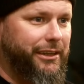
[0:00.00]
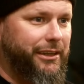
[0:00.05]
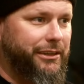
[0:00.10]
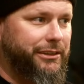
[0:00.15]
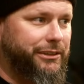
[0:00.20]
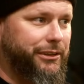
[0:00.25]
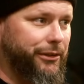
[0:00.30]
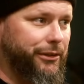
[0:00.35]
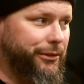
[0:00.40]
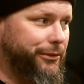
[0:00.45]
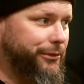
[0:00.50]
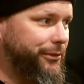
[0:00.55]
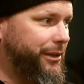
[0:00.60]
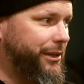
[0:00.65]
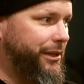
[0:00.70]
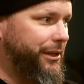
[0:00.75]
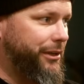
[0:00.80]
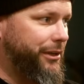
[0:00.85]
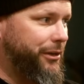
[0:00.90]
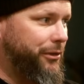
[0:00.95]
So,
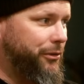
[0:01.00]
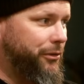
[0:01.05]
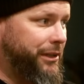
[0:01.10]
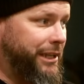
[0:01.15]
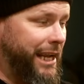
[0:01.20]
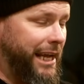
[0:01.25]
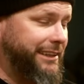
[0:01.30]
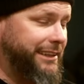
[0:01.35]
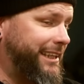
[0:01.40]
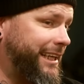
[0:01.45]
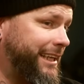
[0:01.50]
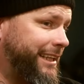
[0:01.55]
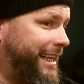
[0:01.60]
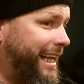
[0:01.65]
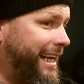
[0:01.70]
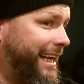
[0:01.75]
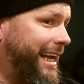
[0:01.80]
not saying that